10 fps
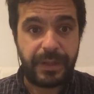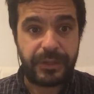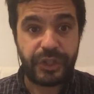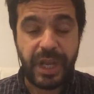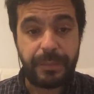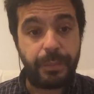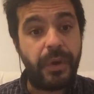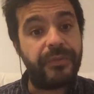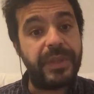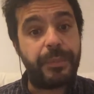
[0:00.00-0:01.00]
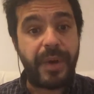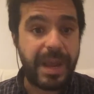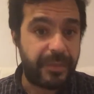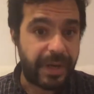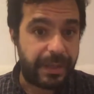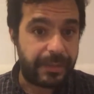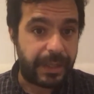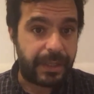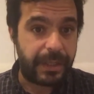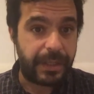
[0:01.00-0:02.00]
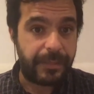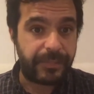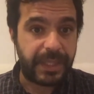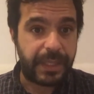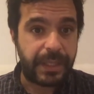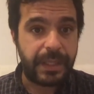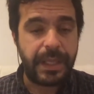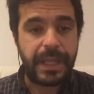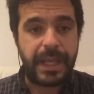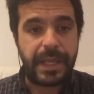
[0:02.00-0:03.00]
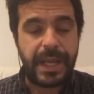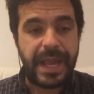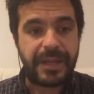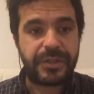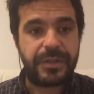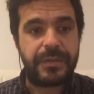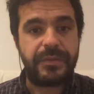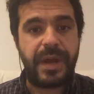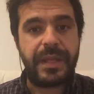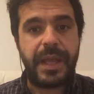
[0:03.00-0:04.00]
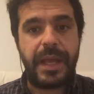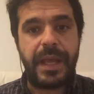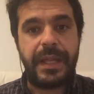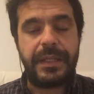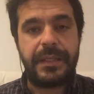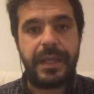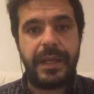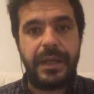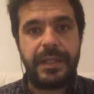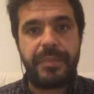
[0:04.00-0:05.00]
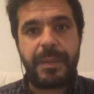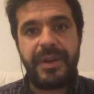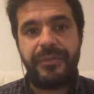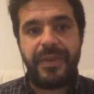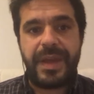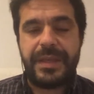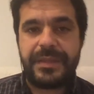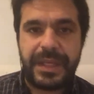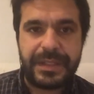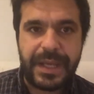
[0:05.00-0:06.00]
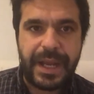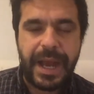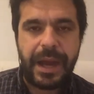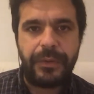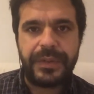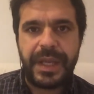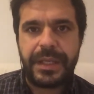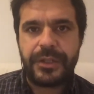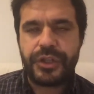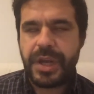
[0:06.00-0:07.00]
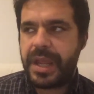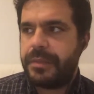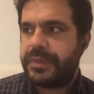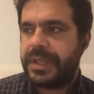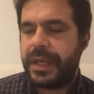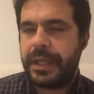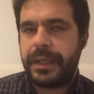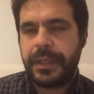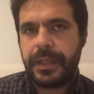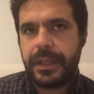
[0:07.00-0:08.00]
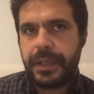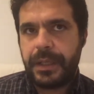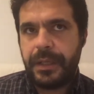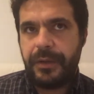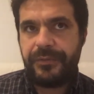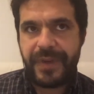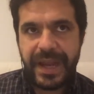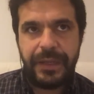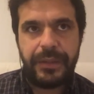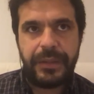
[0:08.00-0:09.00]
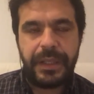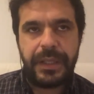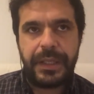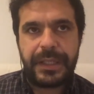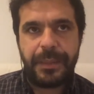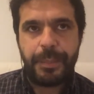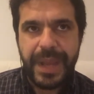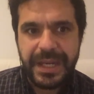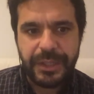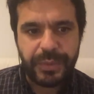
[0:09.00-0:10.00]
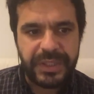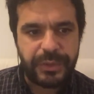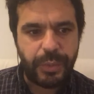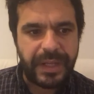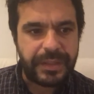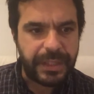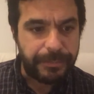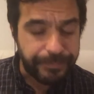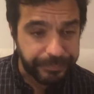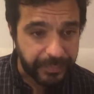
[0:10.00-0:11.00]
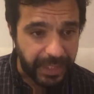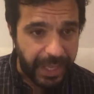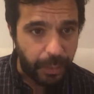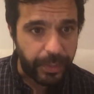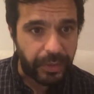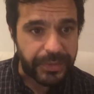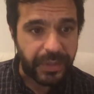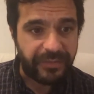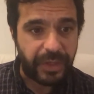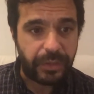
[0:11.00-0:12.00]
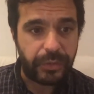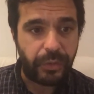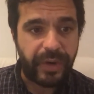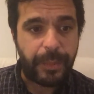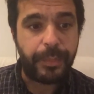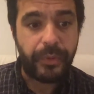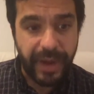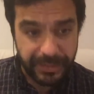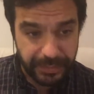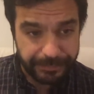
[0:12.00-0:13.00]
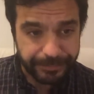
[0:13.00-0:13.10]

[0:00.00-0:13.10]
shaped both the primary elections, right, and the primary phase, and then how they shaped the final campaign in 2020. And we also have Laura Porat,